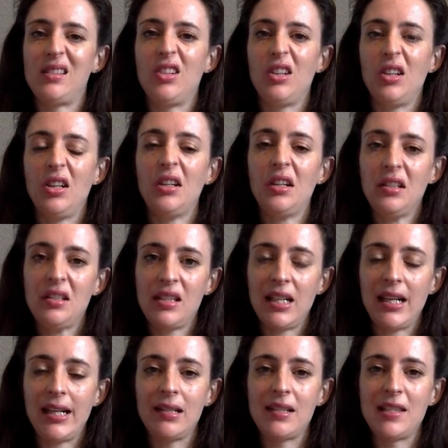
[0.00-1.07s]
and hurts that
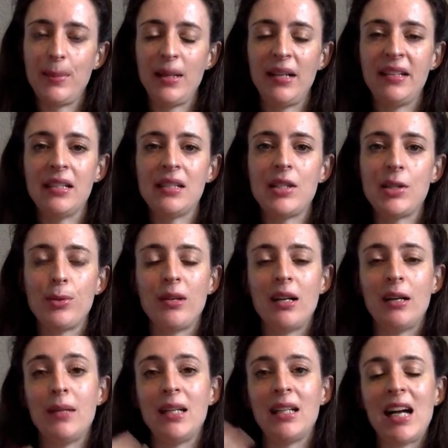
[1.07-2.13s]
I'd experienced
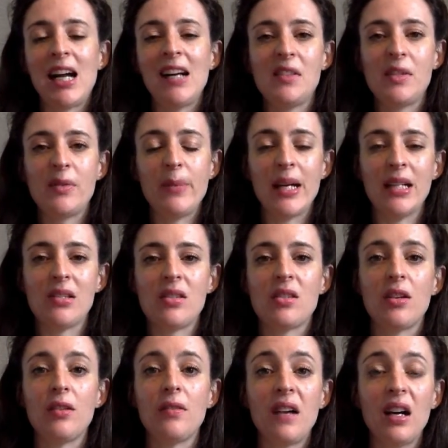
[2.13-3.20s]
throughout my lifespan
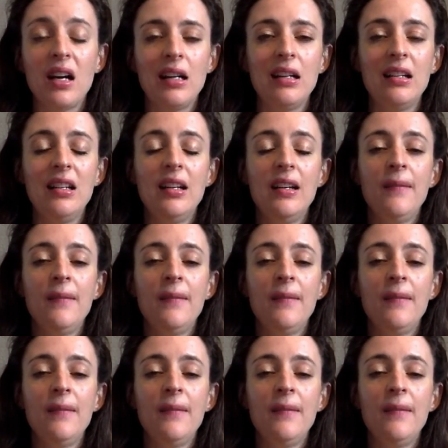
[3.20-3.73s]
so far,